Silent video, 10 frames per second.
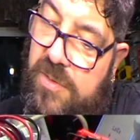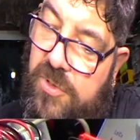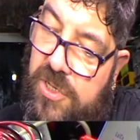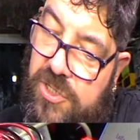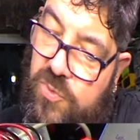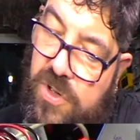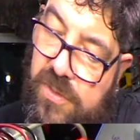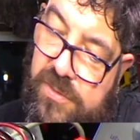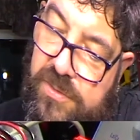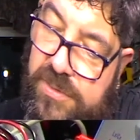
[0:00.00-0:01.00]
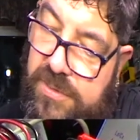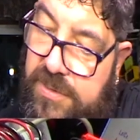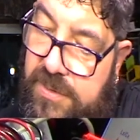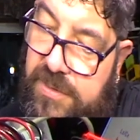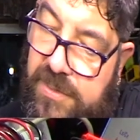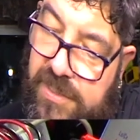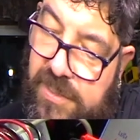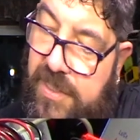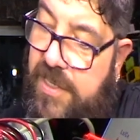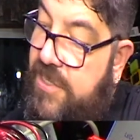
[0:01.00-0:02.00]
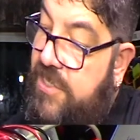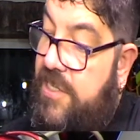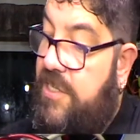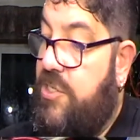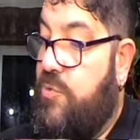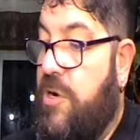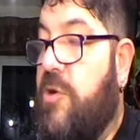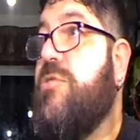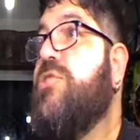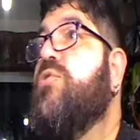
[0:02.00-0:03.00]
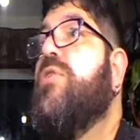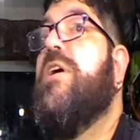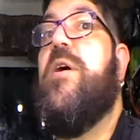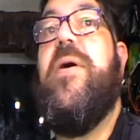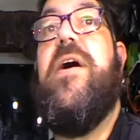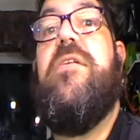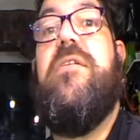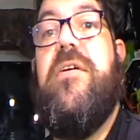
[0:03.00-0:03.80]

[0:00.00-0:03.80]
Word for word: I might as well. See, this is what I was talking about.